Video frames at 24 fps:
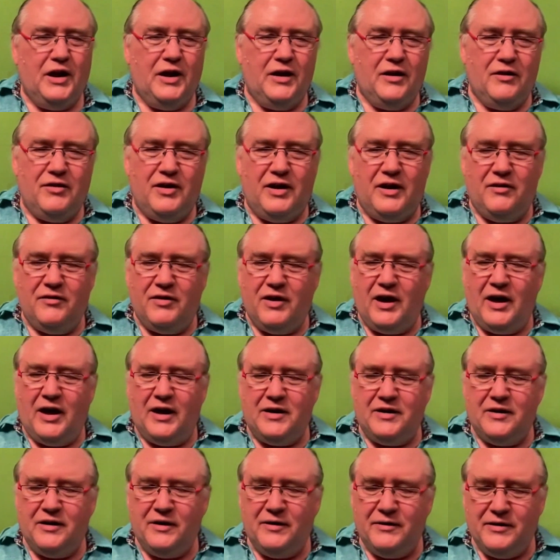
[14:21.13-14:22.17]
They they had
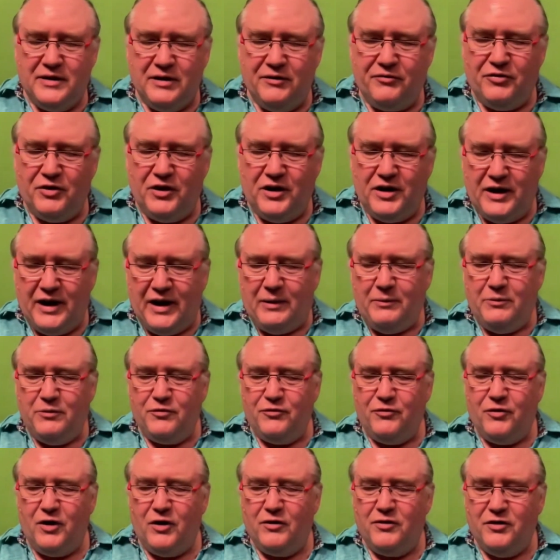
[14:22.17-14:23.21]
different names
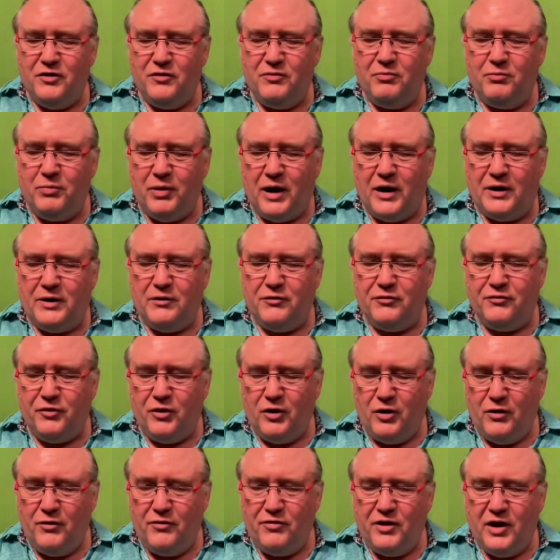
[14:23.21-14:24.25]
for this part of
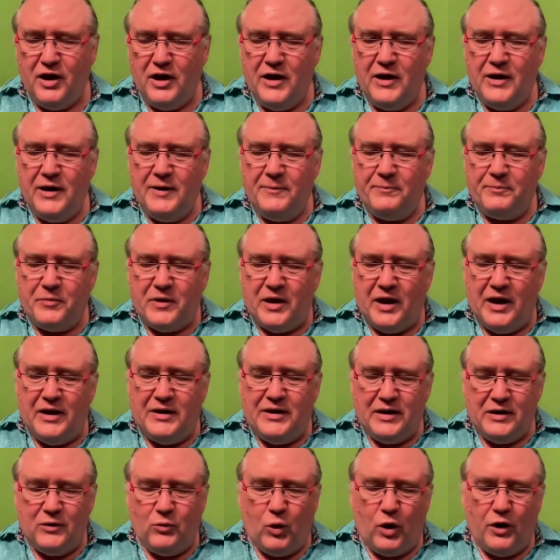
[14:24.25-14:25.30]
Earth, and
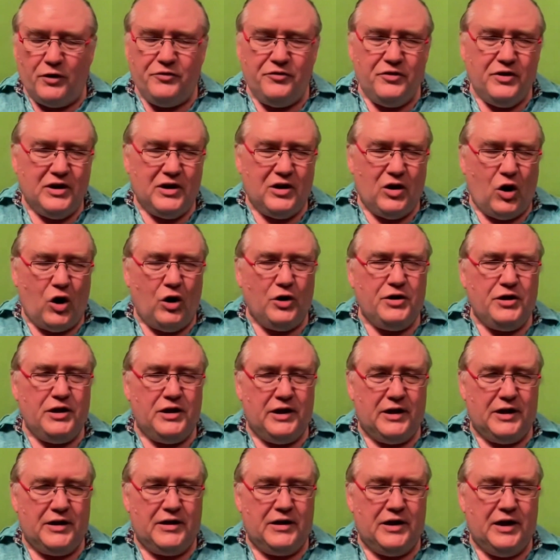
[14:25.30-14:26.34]
it wasn't a
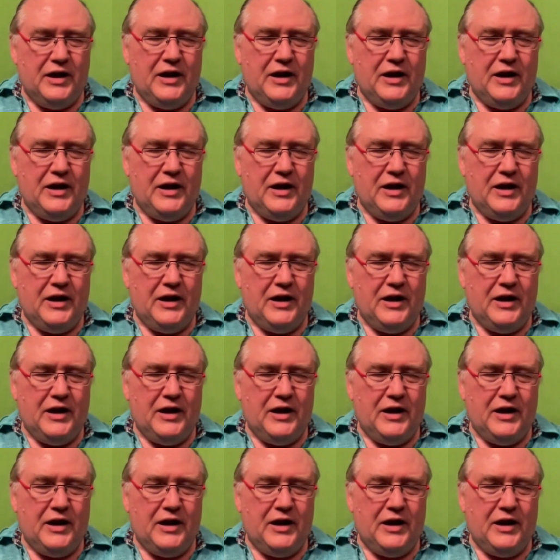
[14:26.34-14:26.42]
continent.